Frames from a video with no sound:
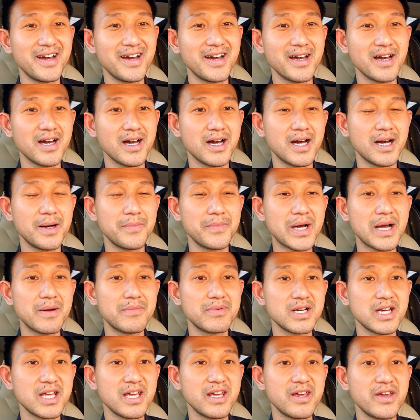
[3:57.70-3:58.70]
I
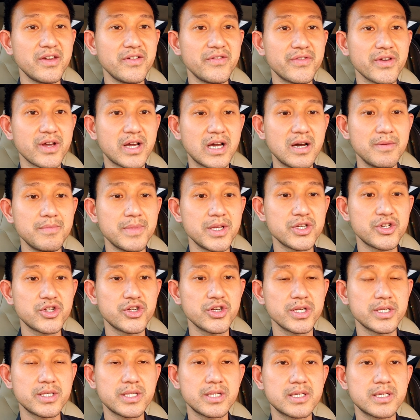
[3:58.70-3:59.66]
believe the government should